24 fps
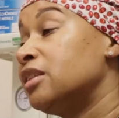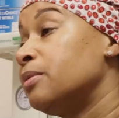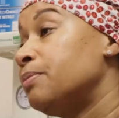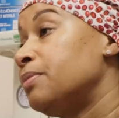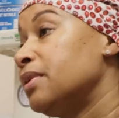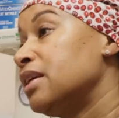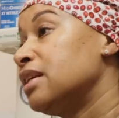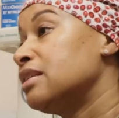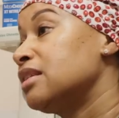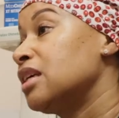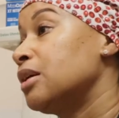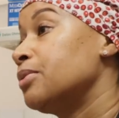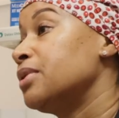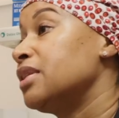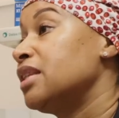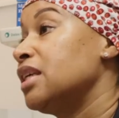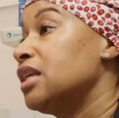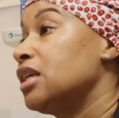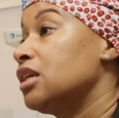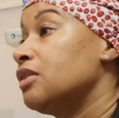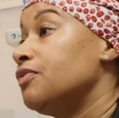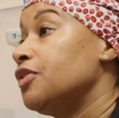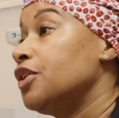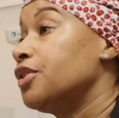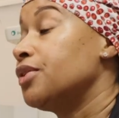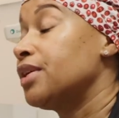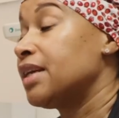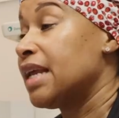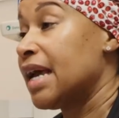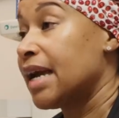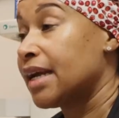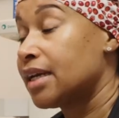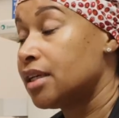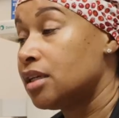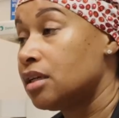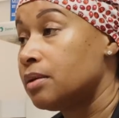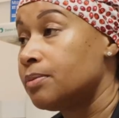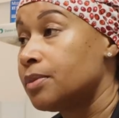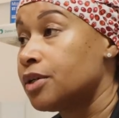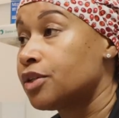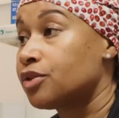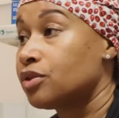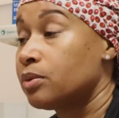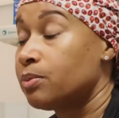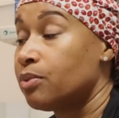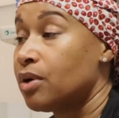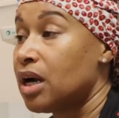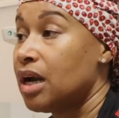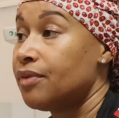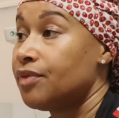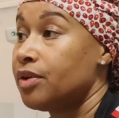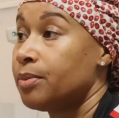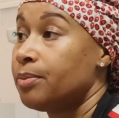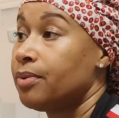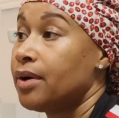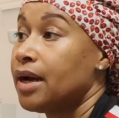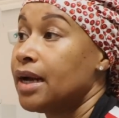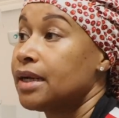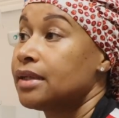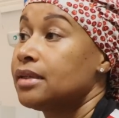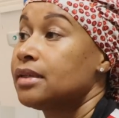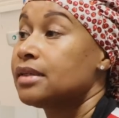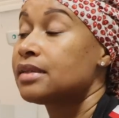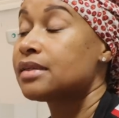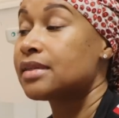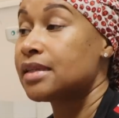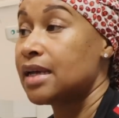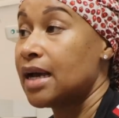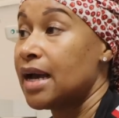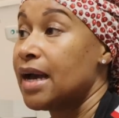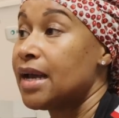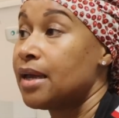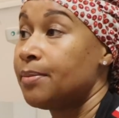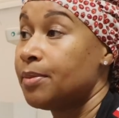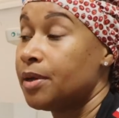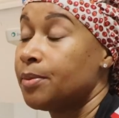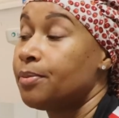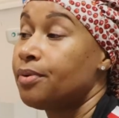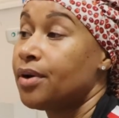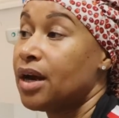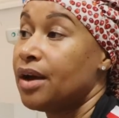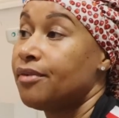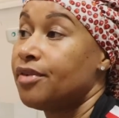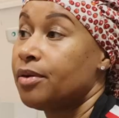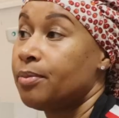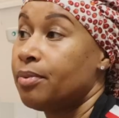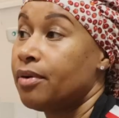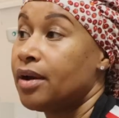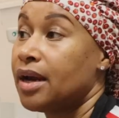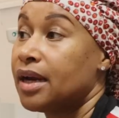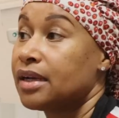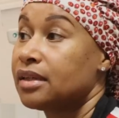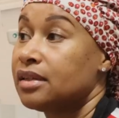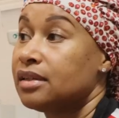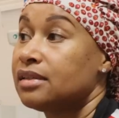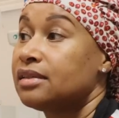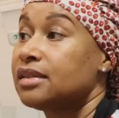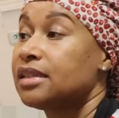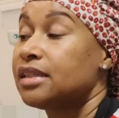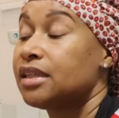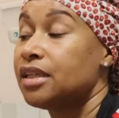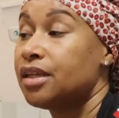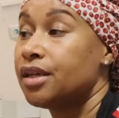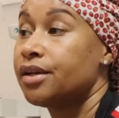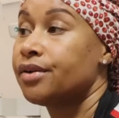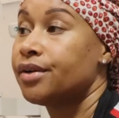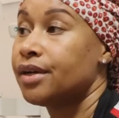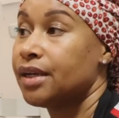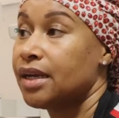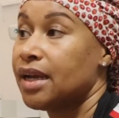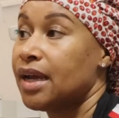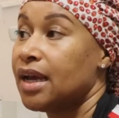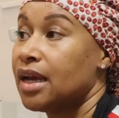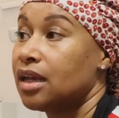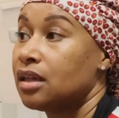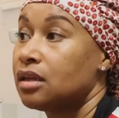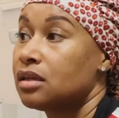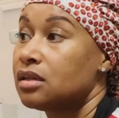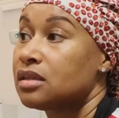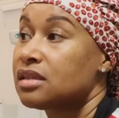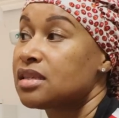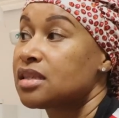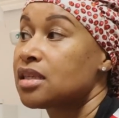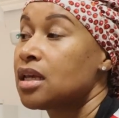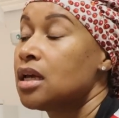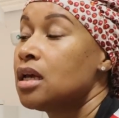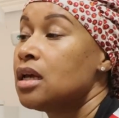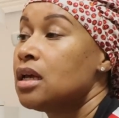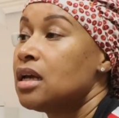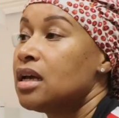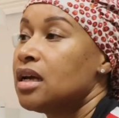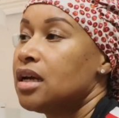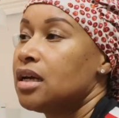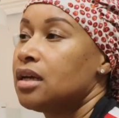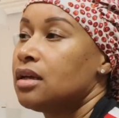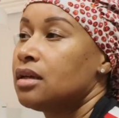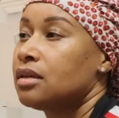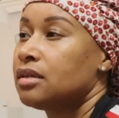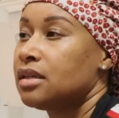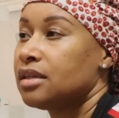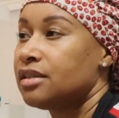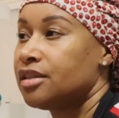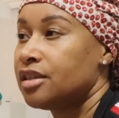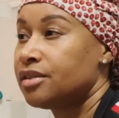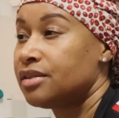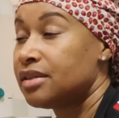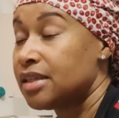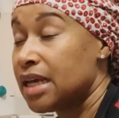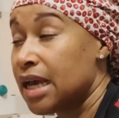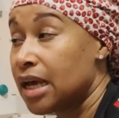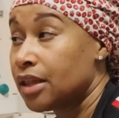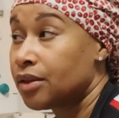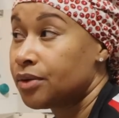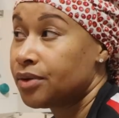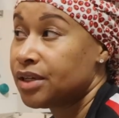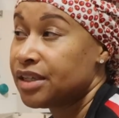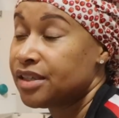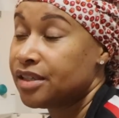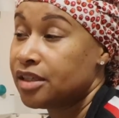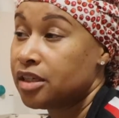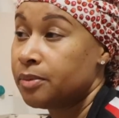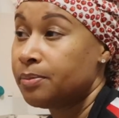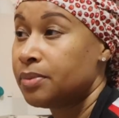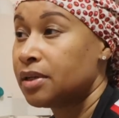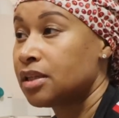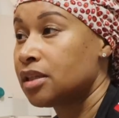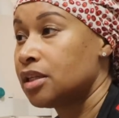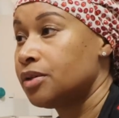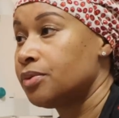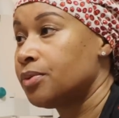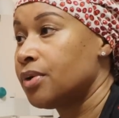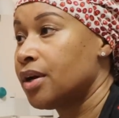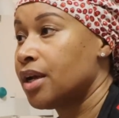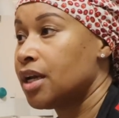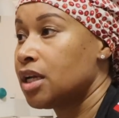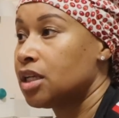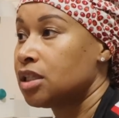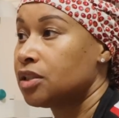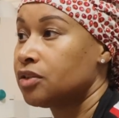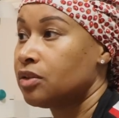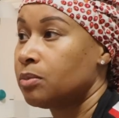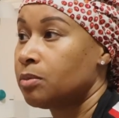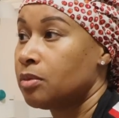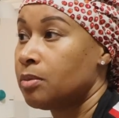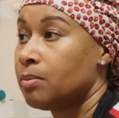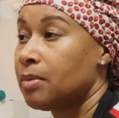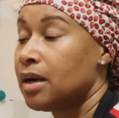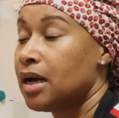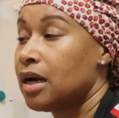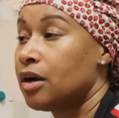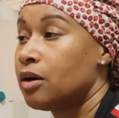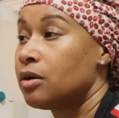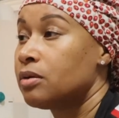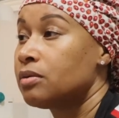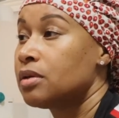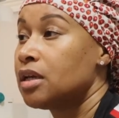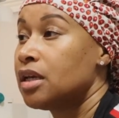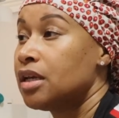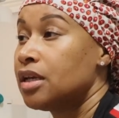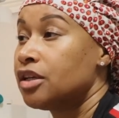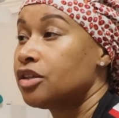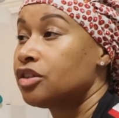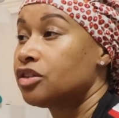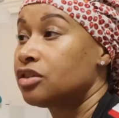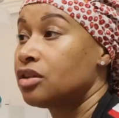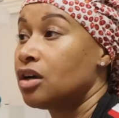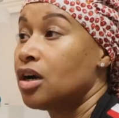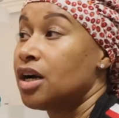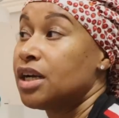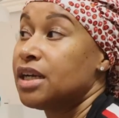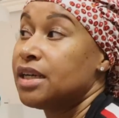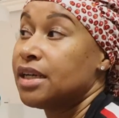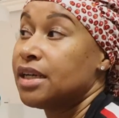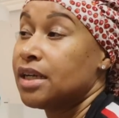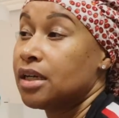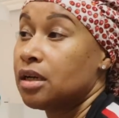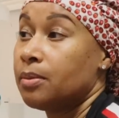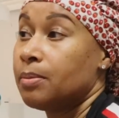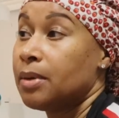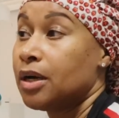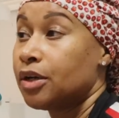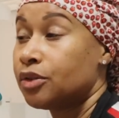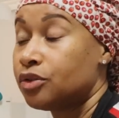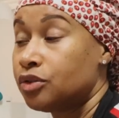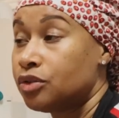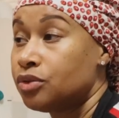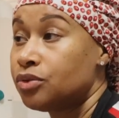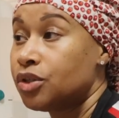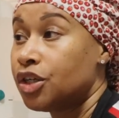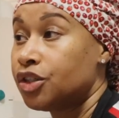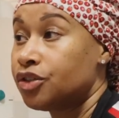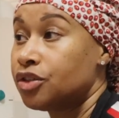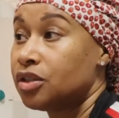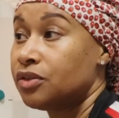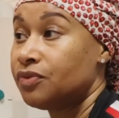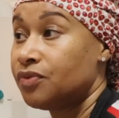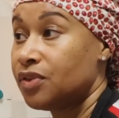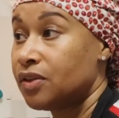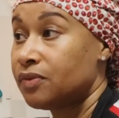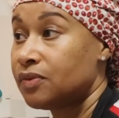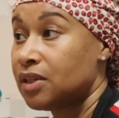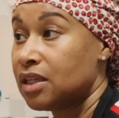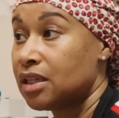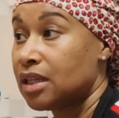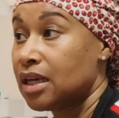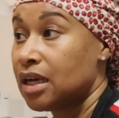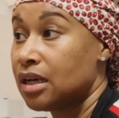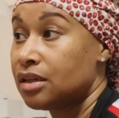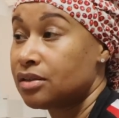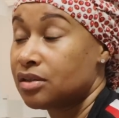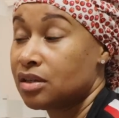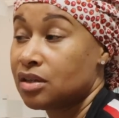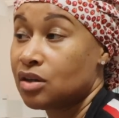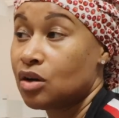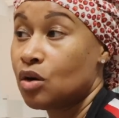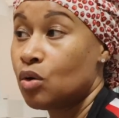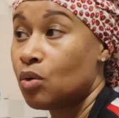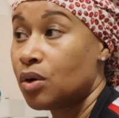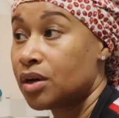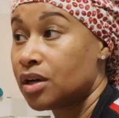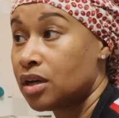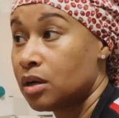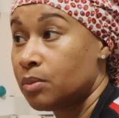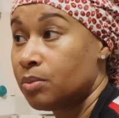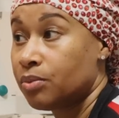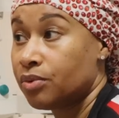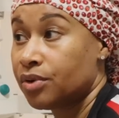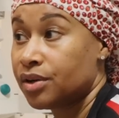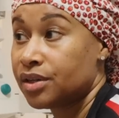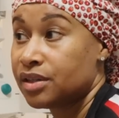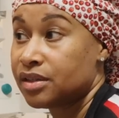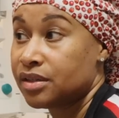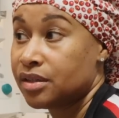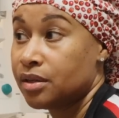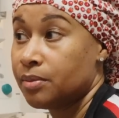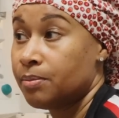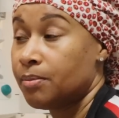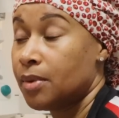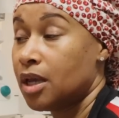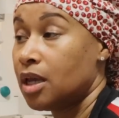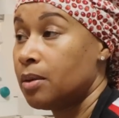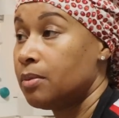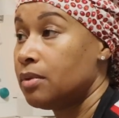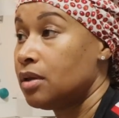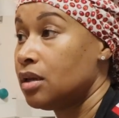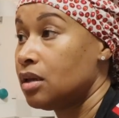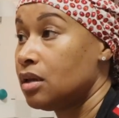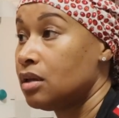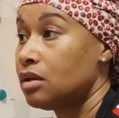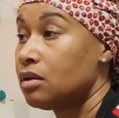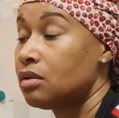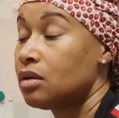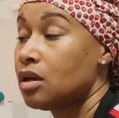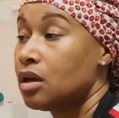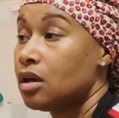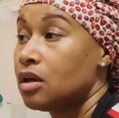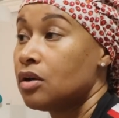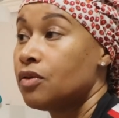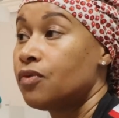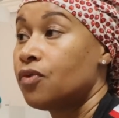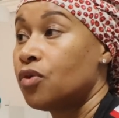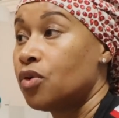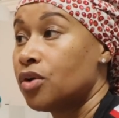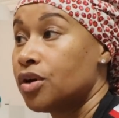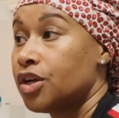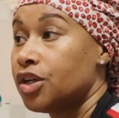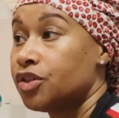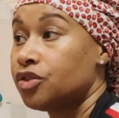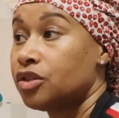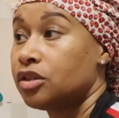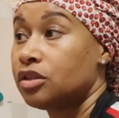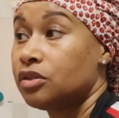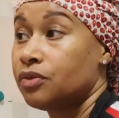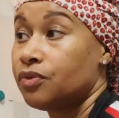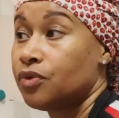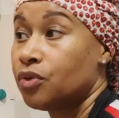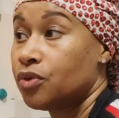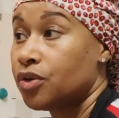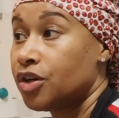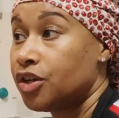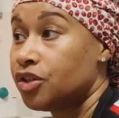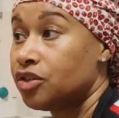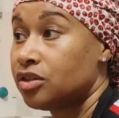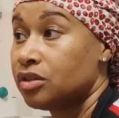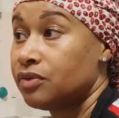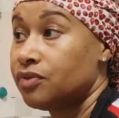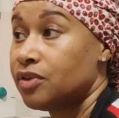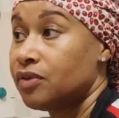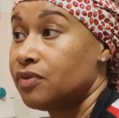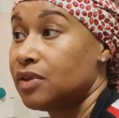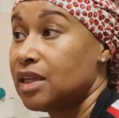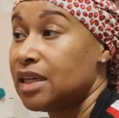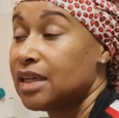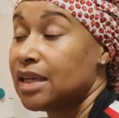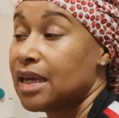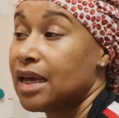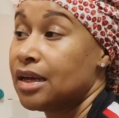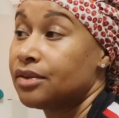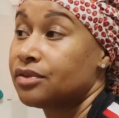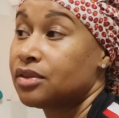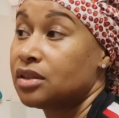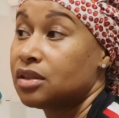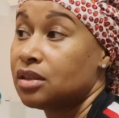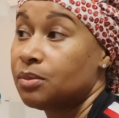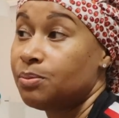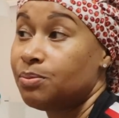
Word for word: It depends, I would think, if you're in academics or private practice. I am in private practice, and here in Dallas, uh, the salaries typically range from about starting at about 250,000 going upwards to maybe 400 to 450,000